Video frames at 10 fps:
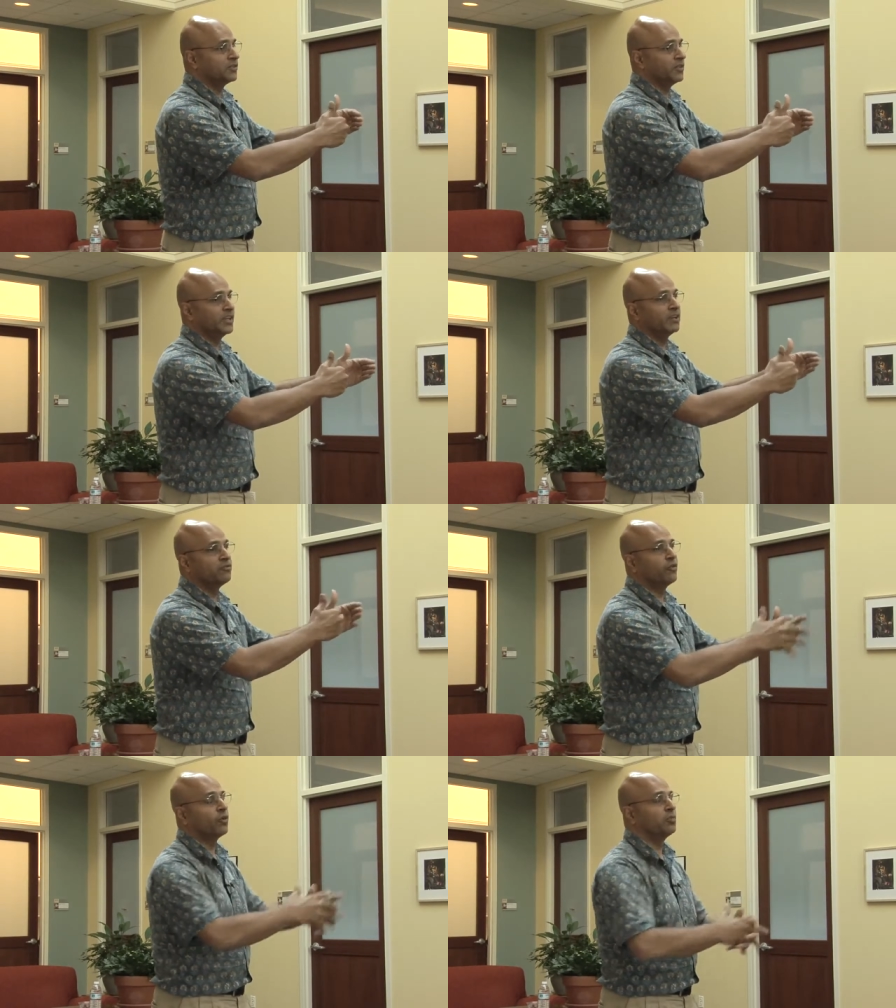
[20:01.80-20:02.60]
3 and
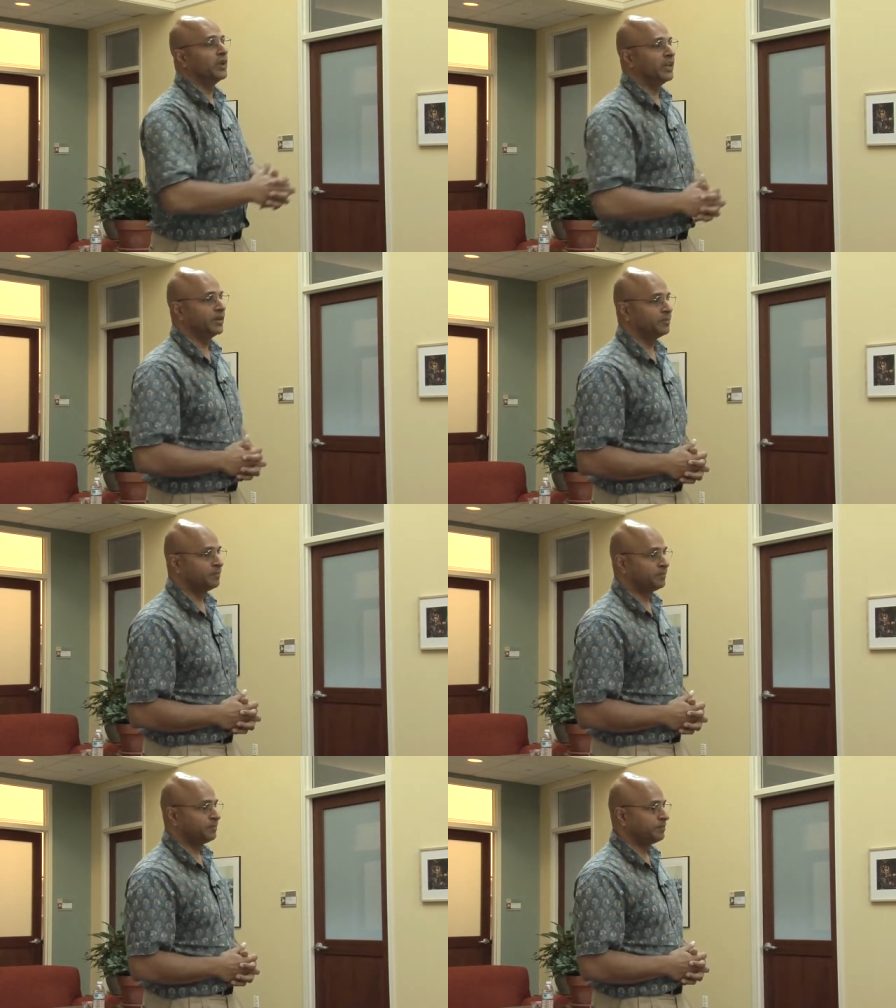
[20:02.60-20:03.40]
4 million
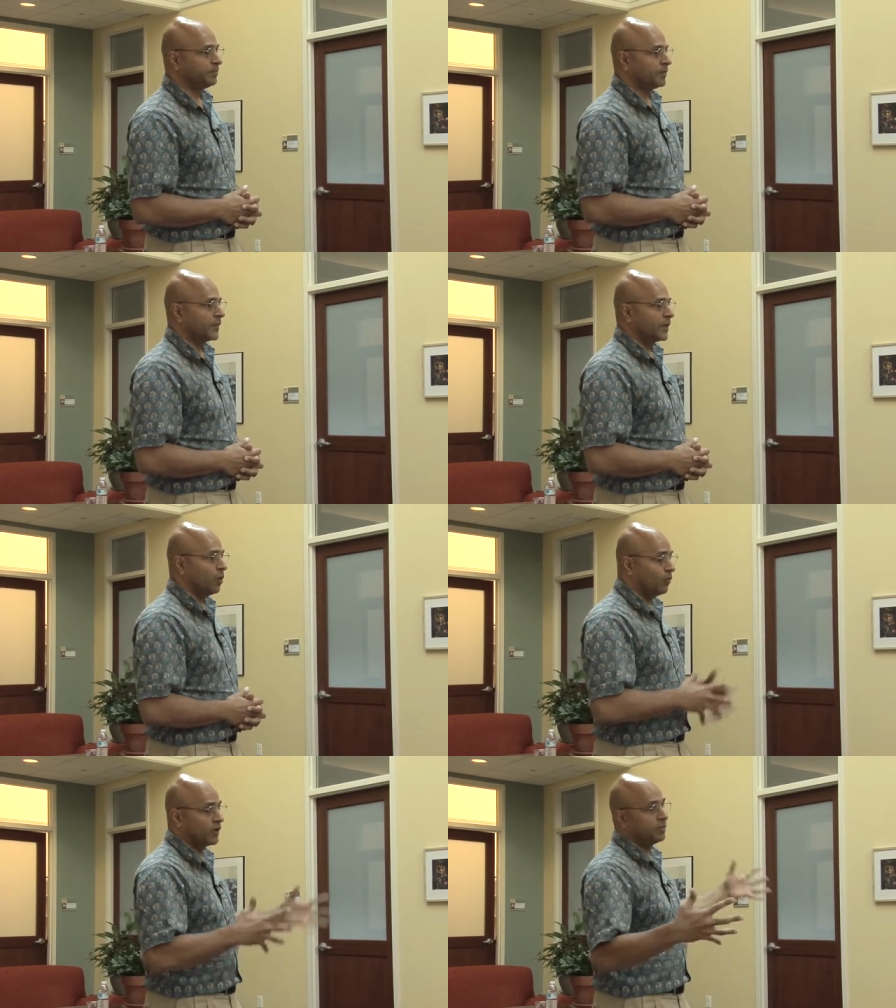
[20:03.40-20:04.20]

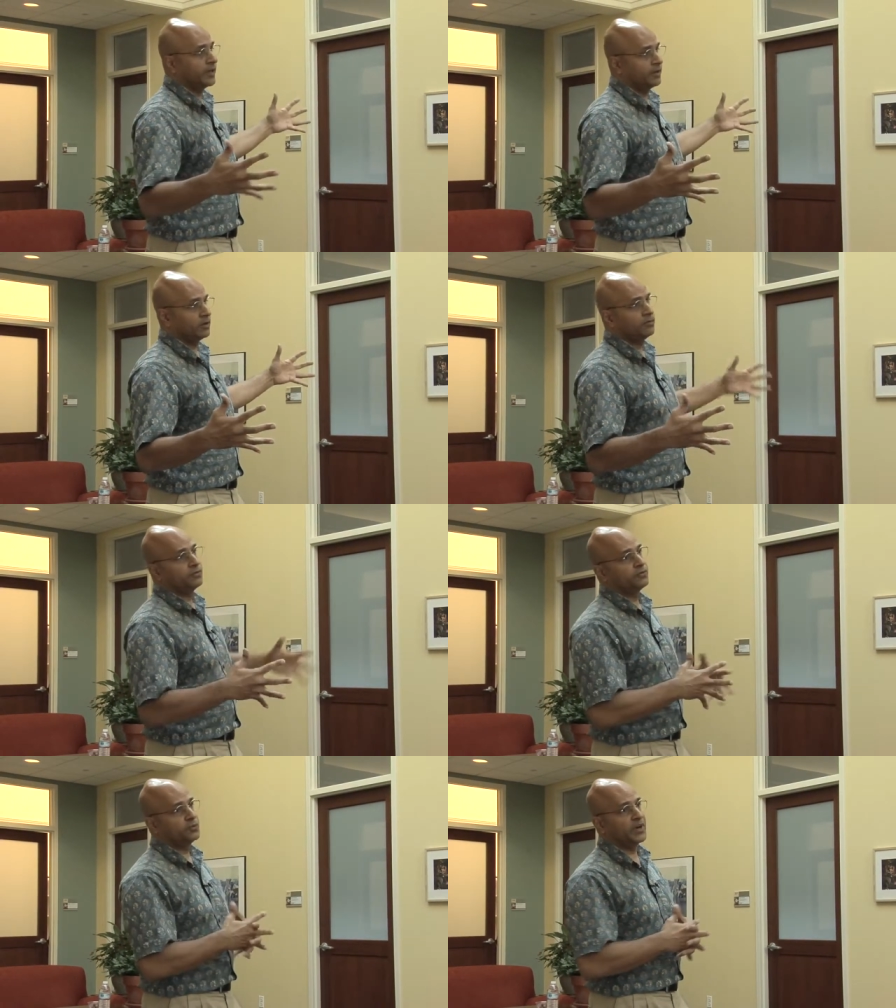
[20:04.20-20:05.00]
over a period
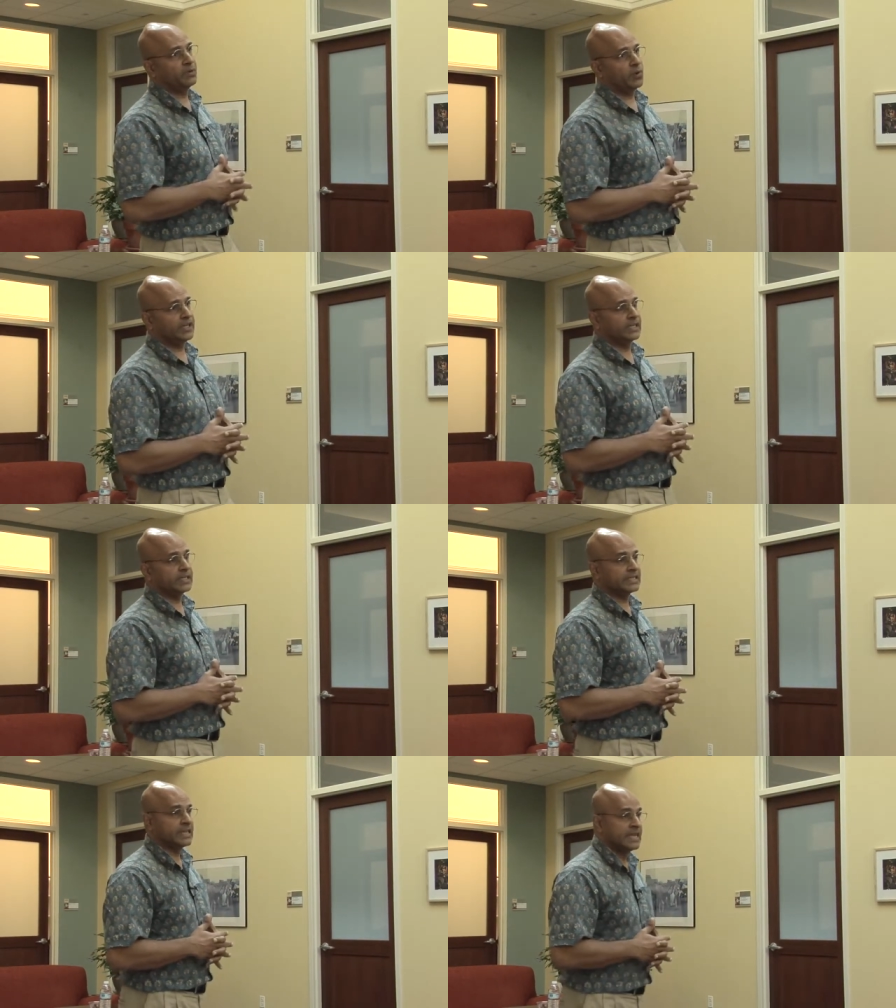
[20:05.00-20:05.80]
of 21
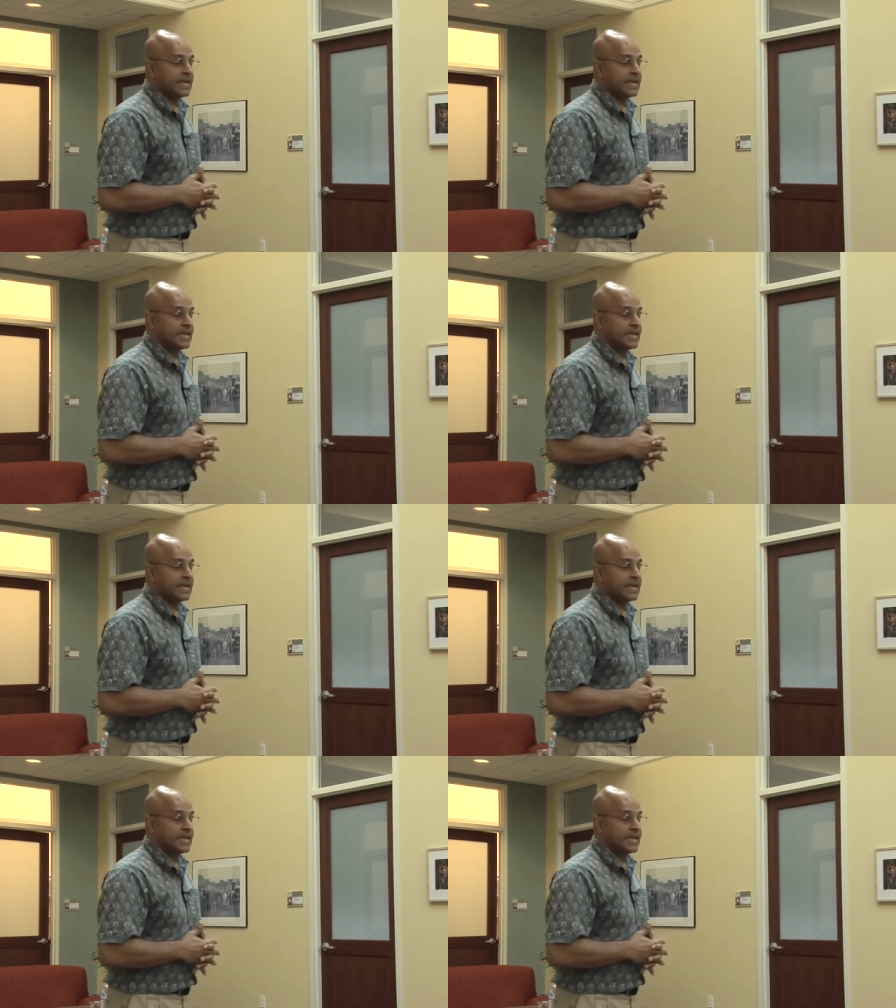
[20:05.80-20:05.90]
years.